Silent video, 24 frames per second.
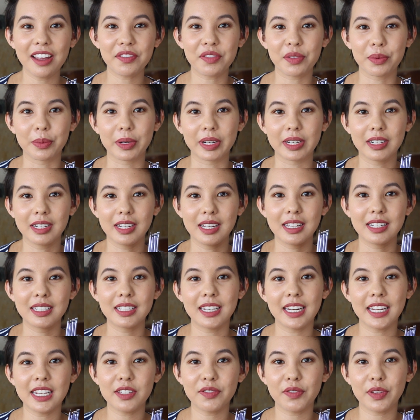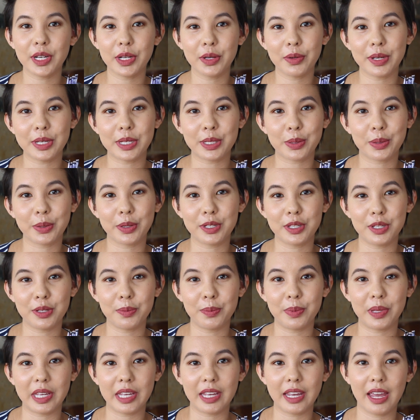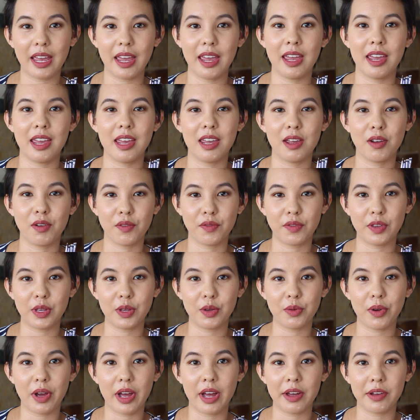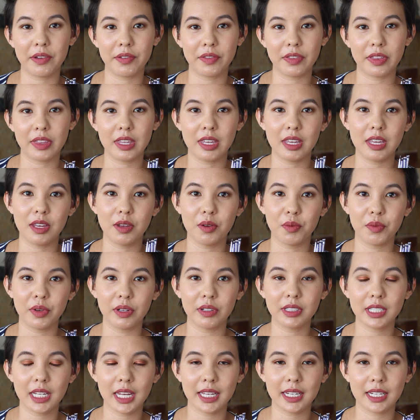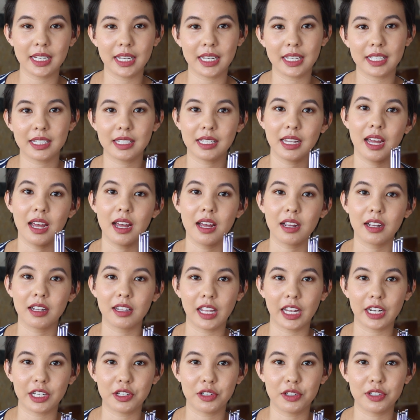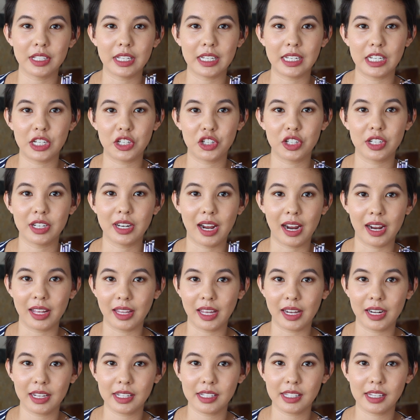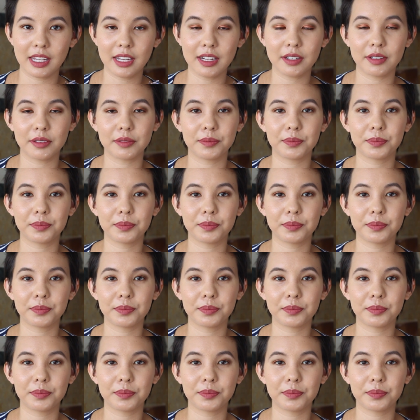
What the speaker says: everyone, today's video is going to be a review of the Real Techniques Collector's Edition Eyelining set.